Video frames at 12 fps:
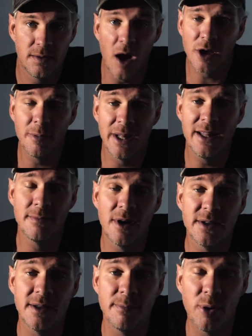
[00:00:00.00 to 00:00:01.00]
Arguably, the
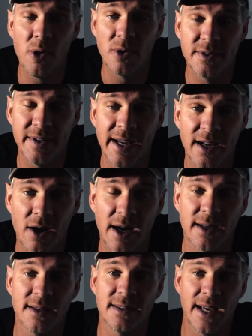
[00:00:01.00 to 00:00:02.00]
most important thing I
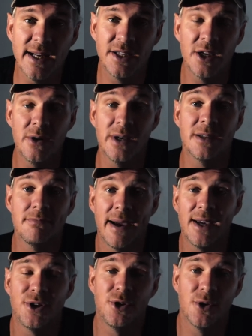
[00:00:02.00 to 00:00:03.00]
can say to you is
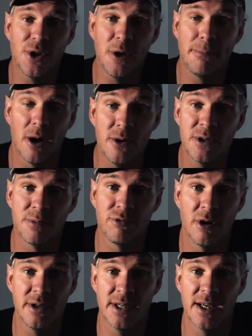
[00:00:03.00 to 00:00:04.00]
make sure you
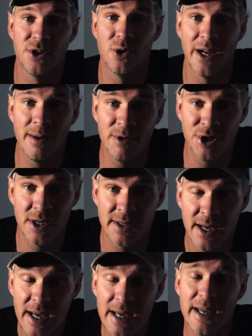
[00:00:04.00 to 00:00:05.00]
post-process your images.
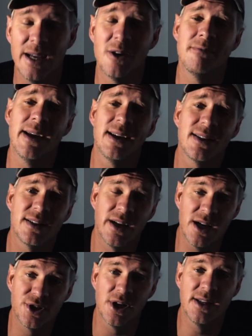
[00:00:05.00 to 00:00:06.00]
It'll make
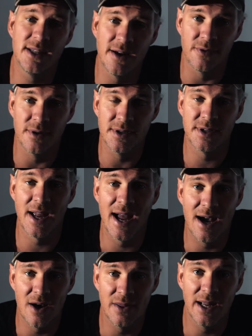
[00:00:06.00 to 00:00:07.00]
such a difference to
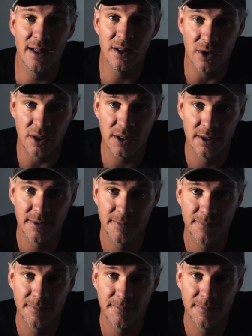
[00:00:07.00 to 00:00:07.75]
how they look.